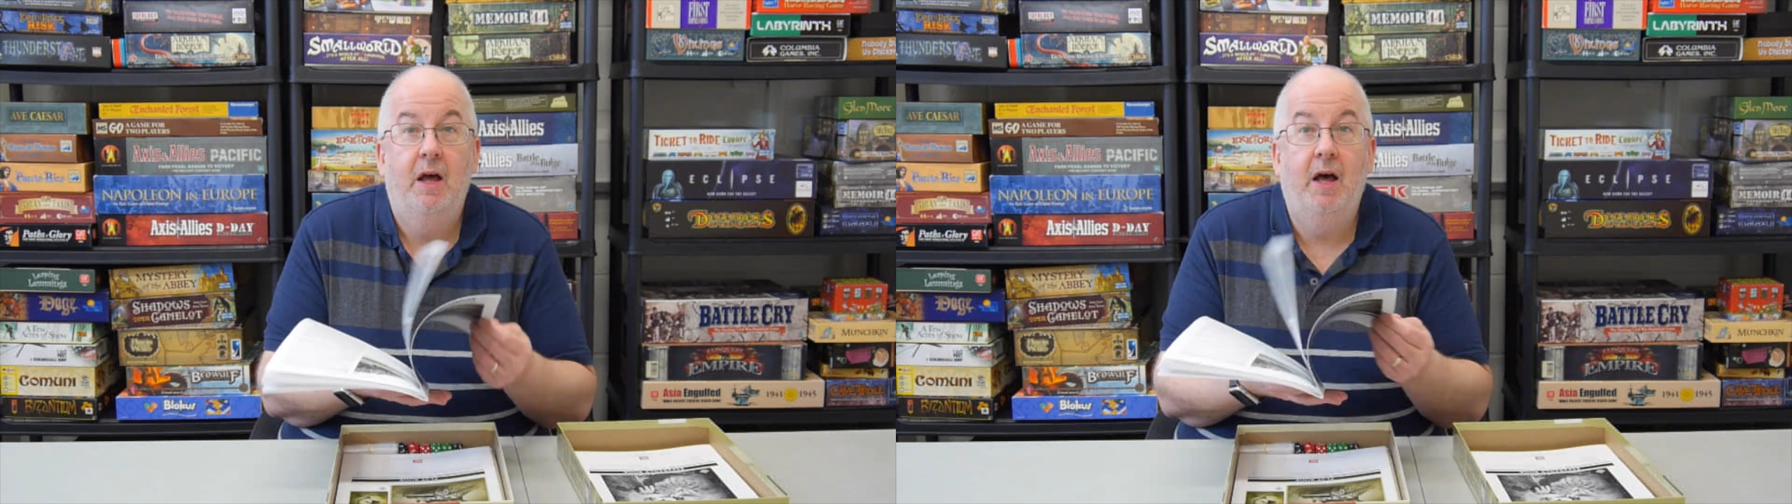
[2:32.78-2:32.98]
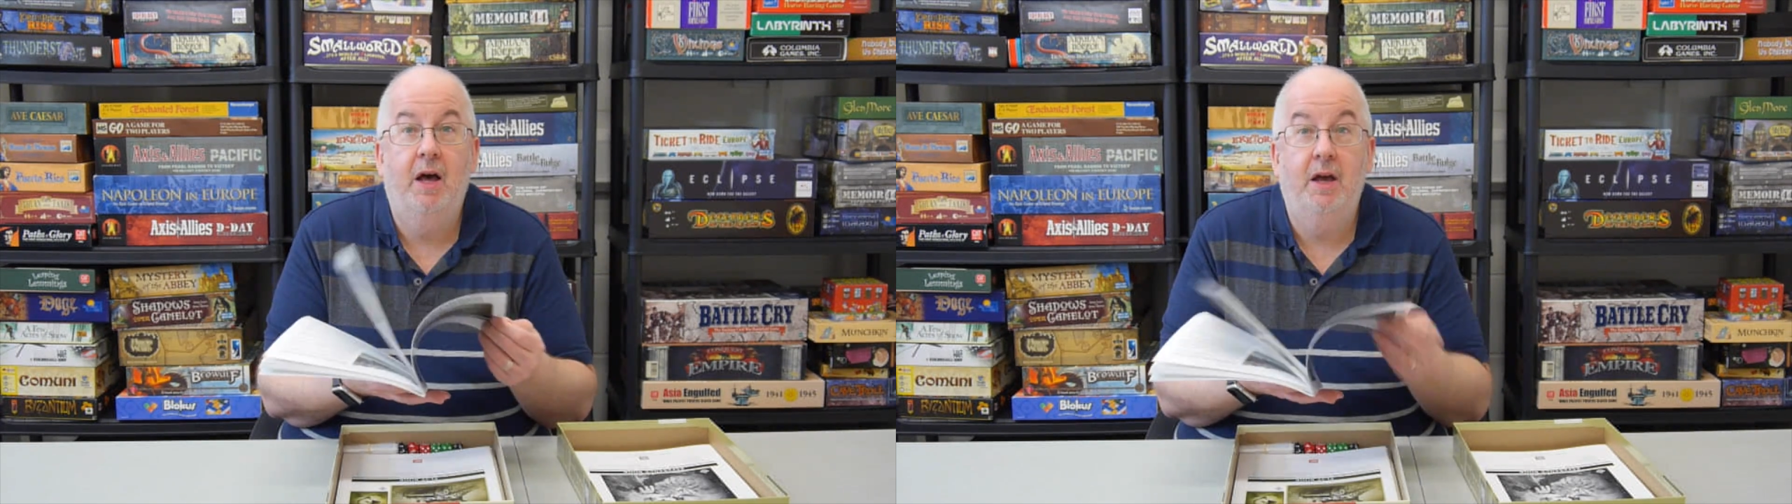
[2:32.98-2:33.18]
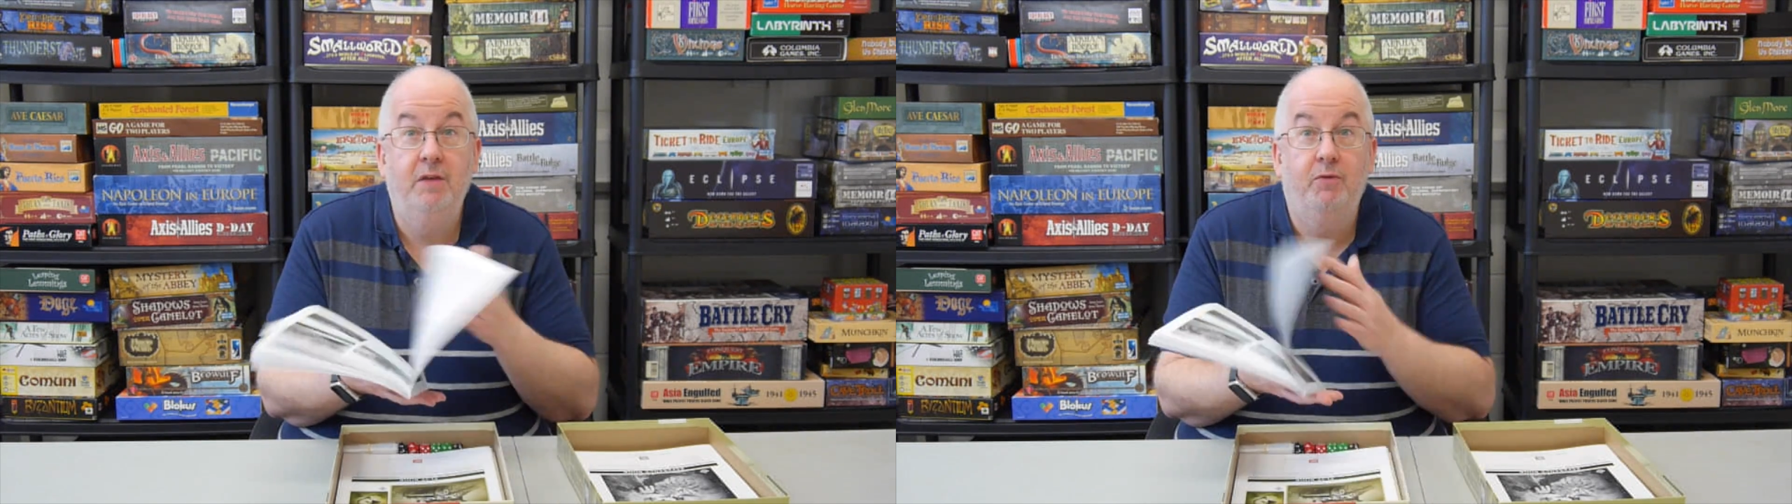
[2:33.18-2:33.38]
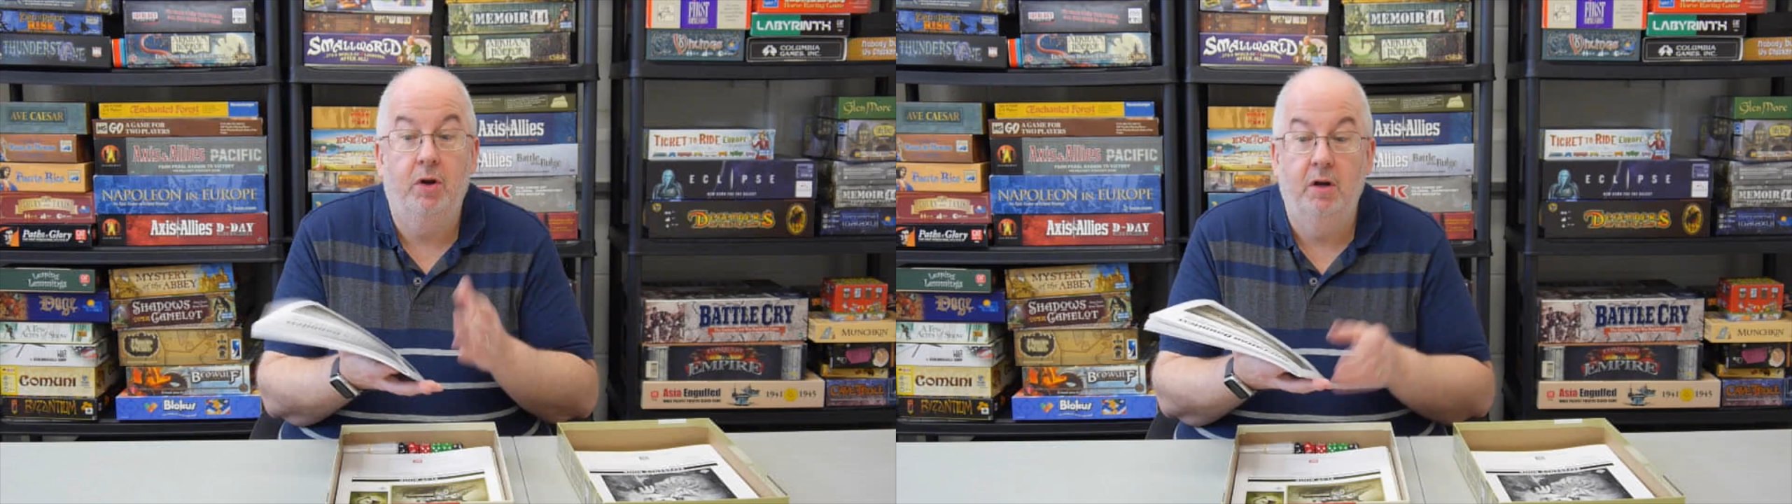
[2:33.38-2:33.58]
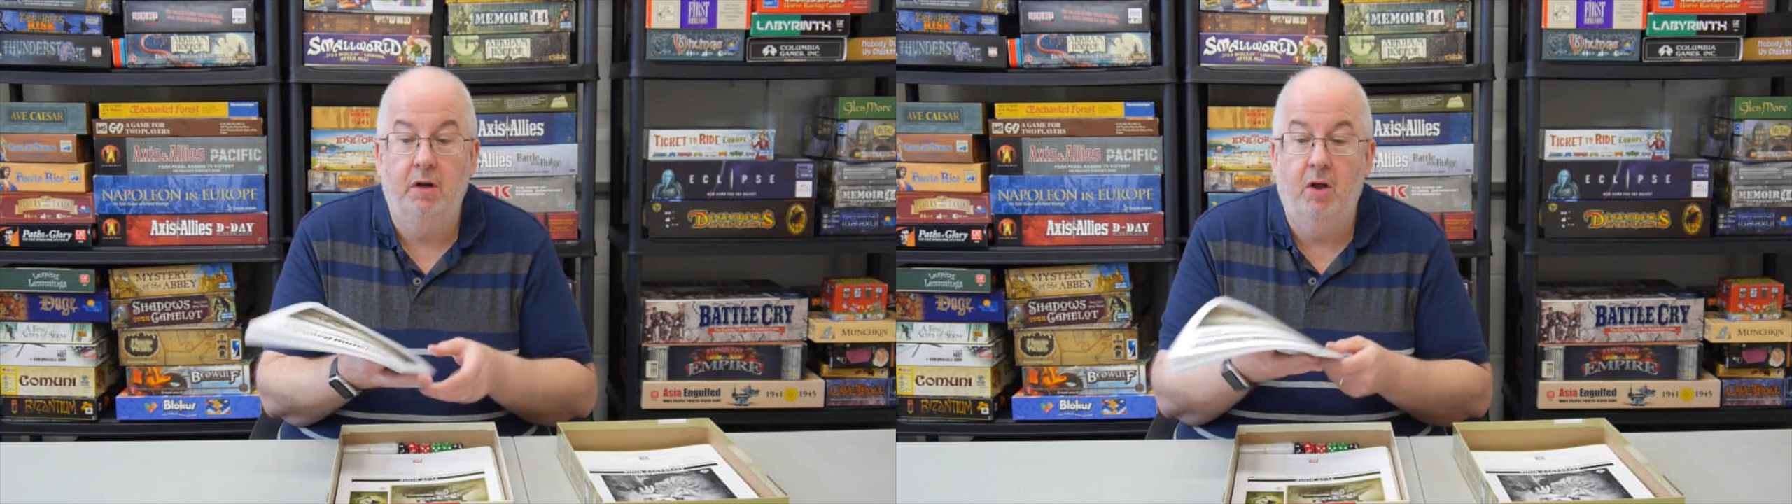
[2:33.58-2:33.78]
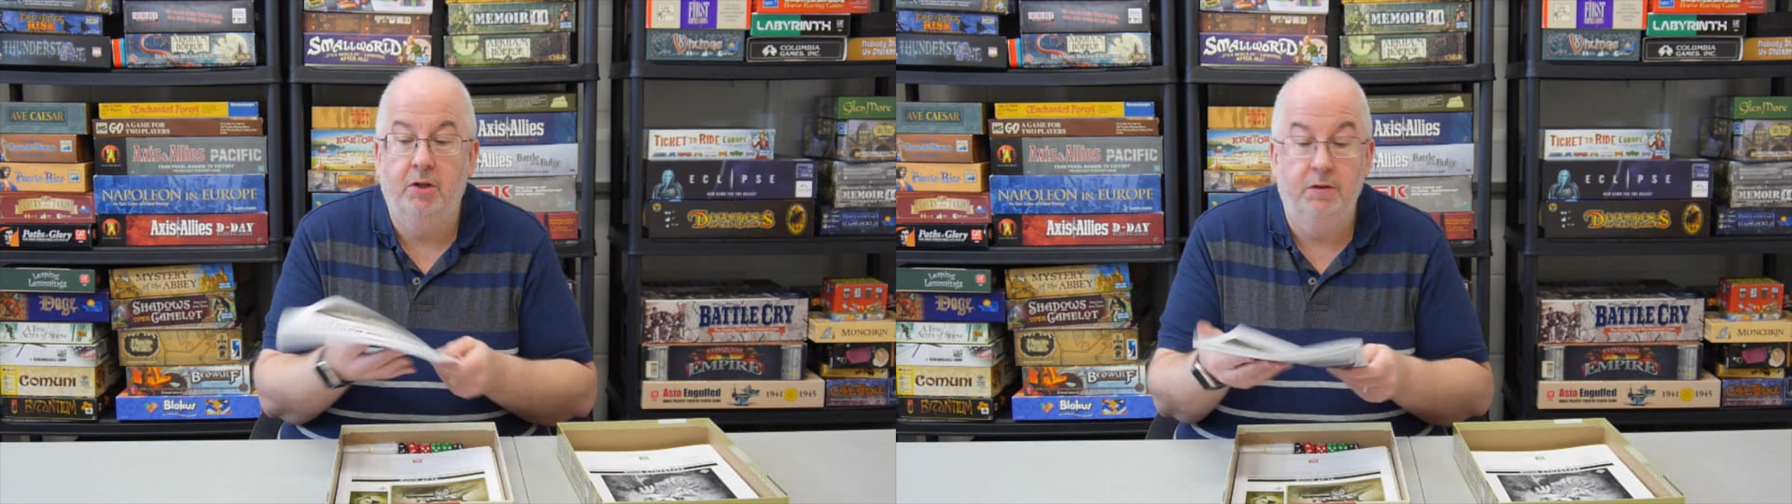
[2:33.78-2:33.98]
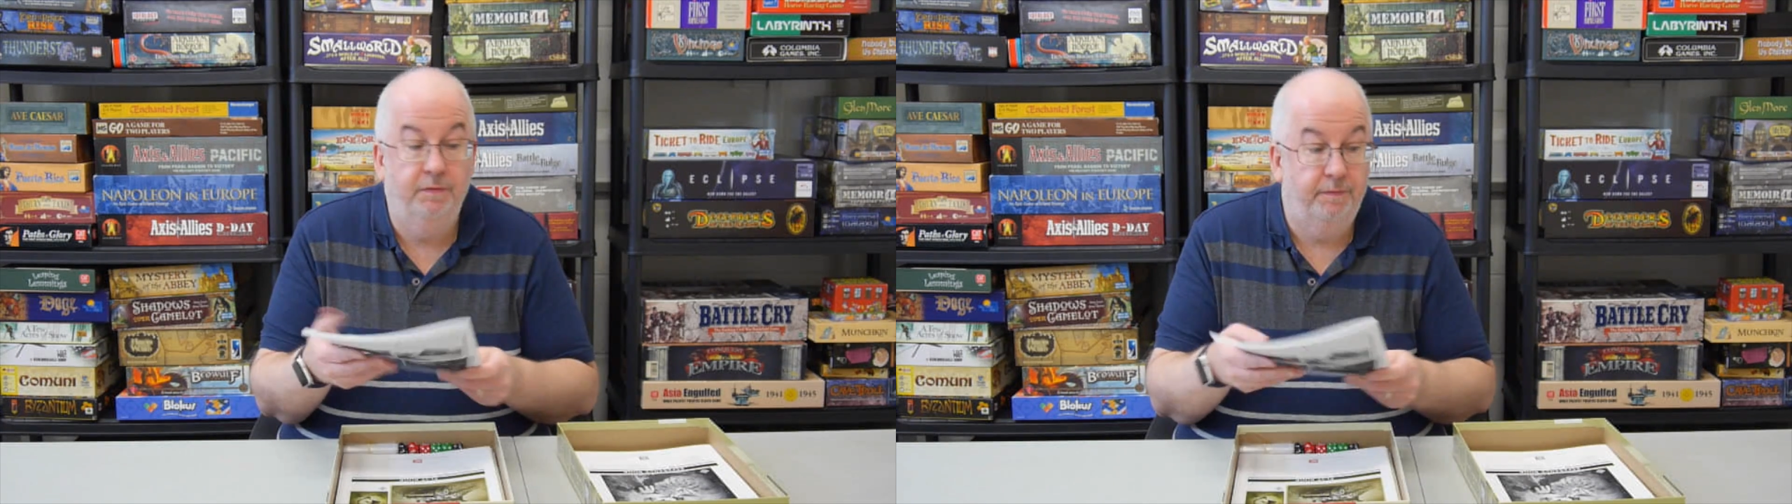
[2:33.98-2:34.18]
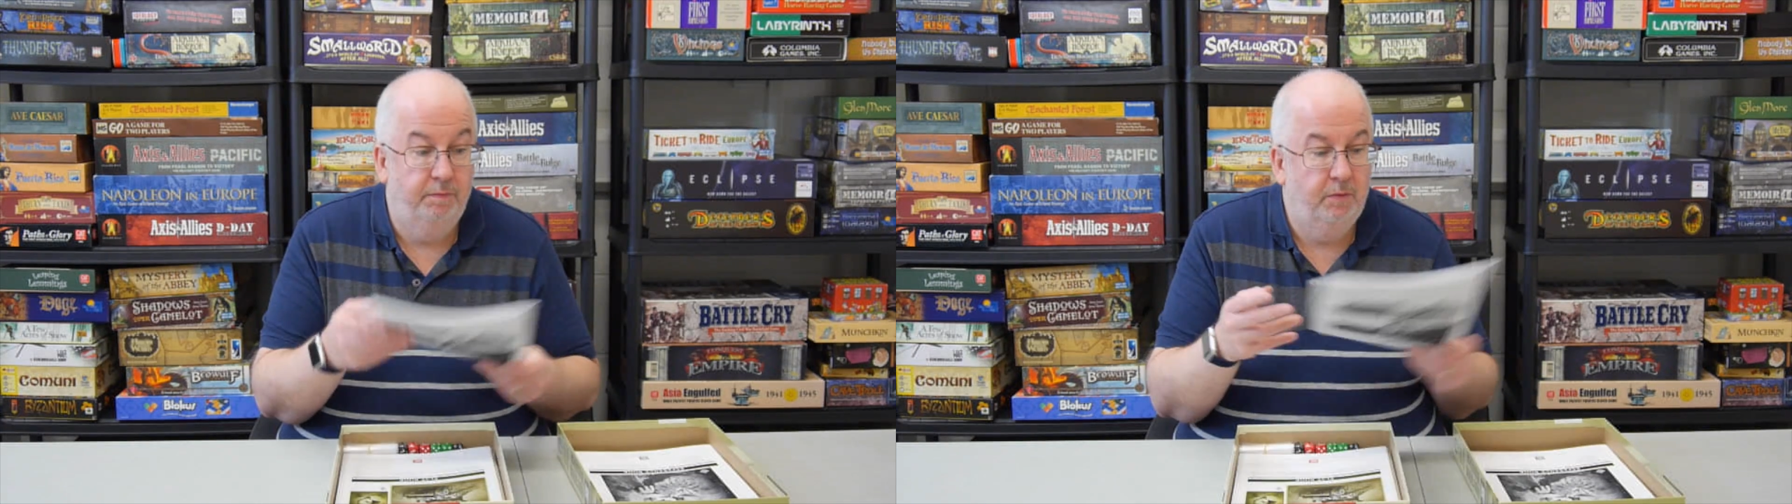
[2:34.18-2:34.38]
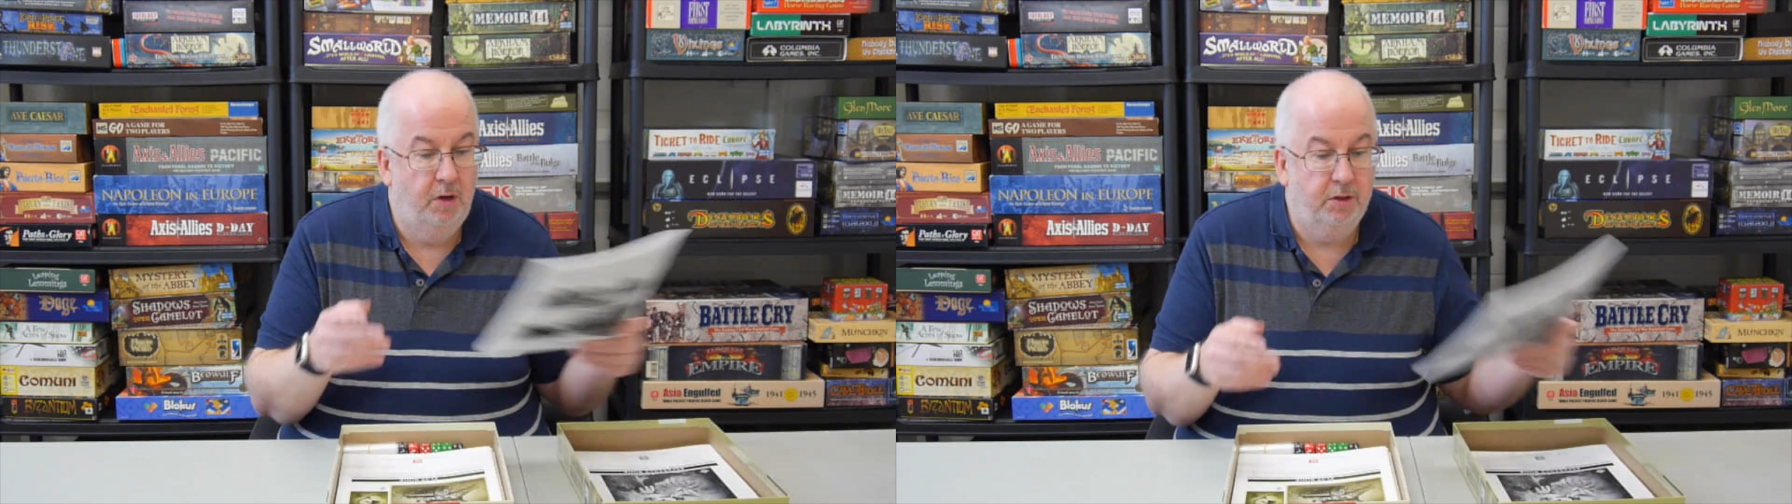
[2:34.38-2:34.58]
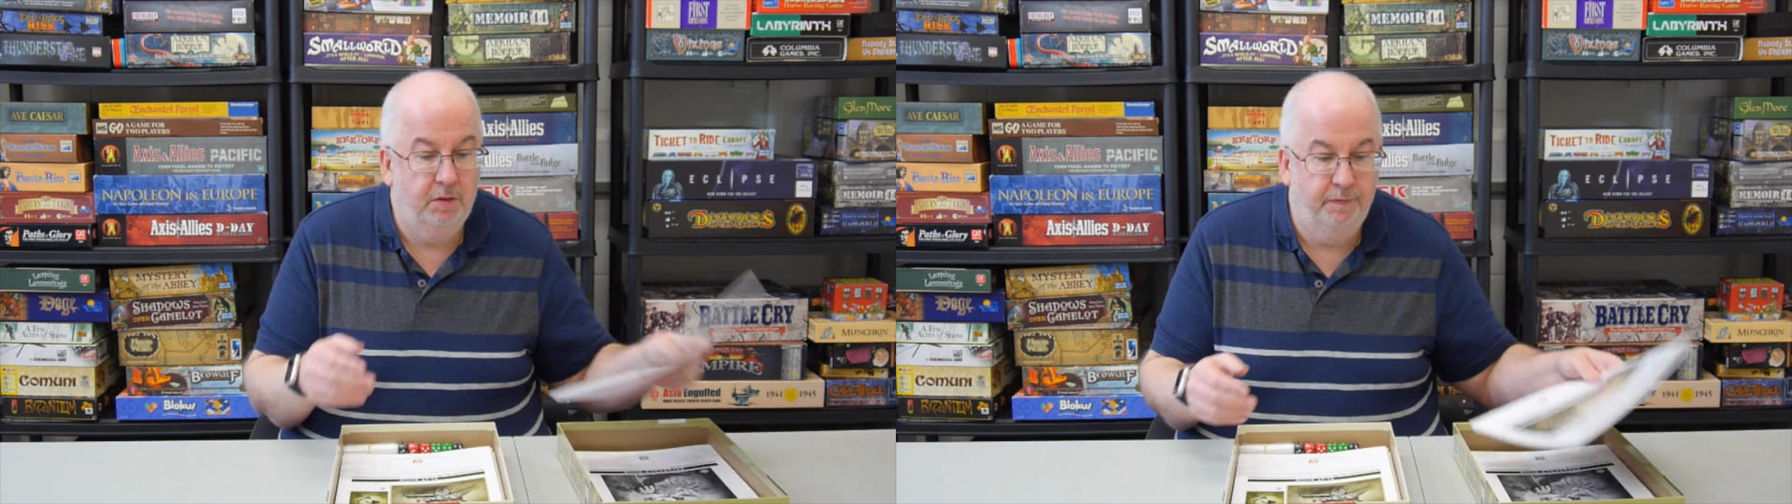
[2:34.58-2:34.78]
You've got a lot
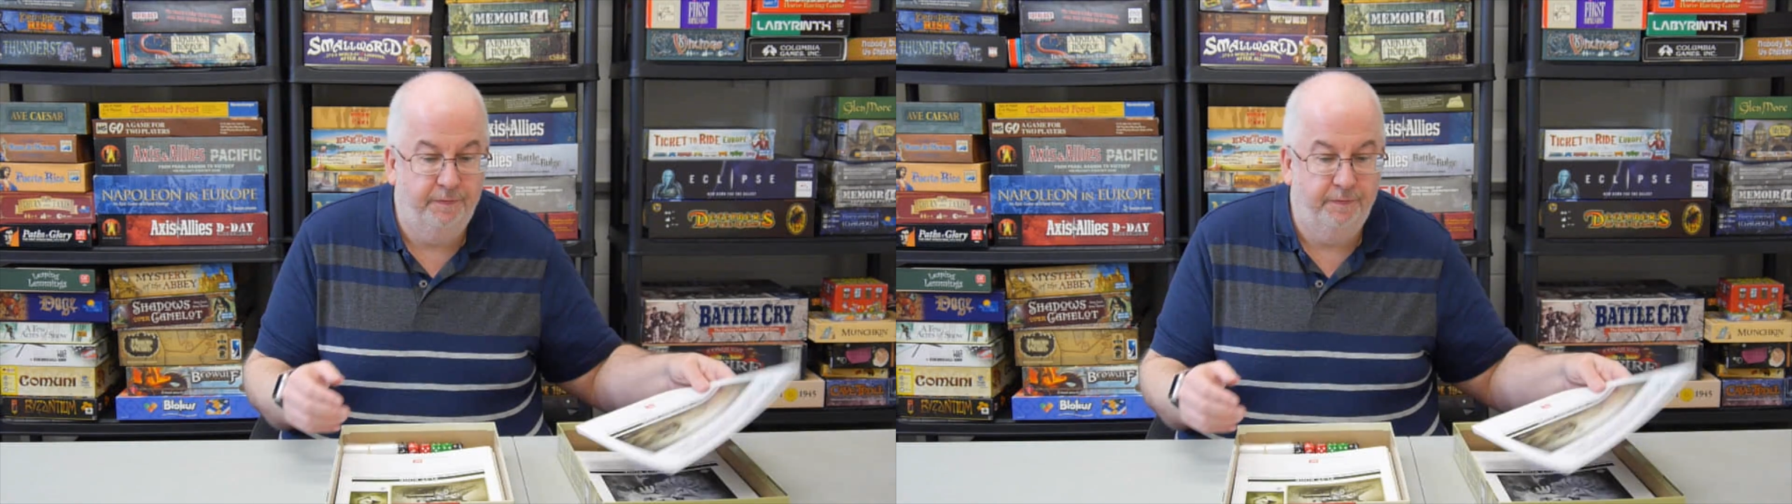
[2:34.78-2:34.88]
of